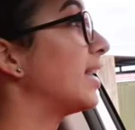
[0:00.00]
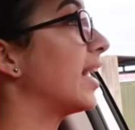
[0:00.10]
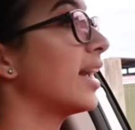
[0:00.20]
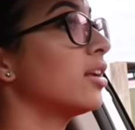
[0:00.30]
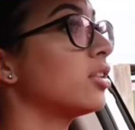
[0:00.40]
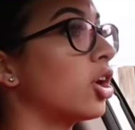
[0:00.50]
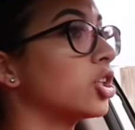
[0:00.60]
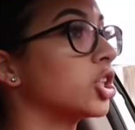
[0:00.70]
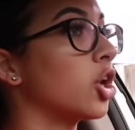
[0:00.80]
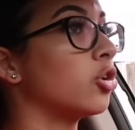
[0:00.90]
can I get a
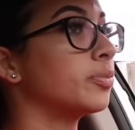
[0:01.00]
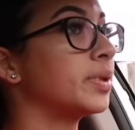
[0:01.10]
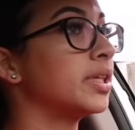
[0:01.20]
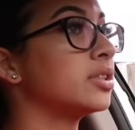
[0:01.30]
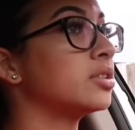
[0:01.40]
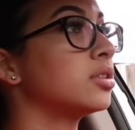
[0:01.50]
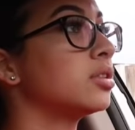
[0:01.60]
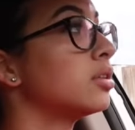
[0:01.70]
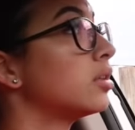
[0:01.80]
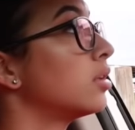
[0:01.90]
large Coke,
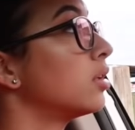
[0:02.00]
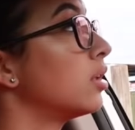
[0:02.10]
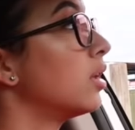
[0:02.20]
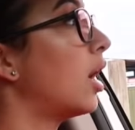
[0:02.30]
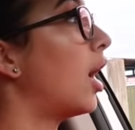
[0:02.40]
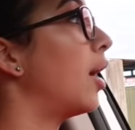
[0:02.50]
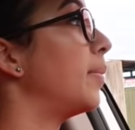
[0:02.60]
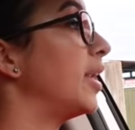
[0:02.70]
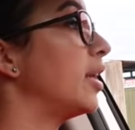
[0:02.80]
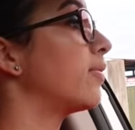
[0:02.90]
please?
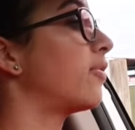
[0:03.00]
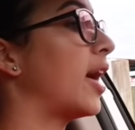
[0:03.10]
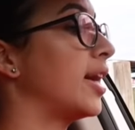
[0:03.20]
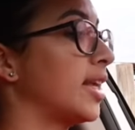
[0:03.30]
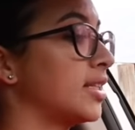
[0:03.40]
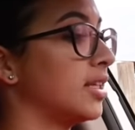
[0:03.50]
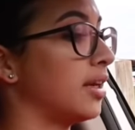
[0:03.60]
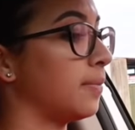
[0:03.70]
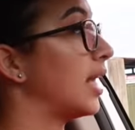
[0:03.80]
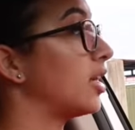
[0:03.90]
Medium fry and that's
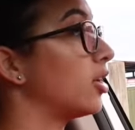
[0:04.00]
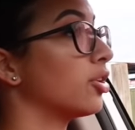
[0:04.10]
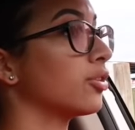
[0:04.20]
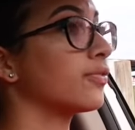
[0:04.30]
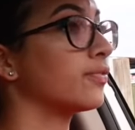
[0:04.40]
it. Thank you.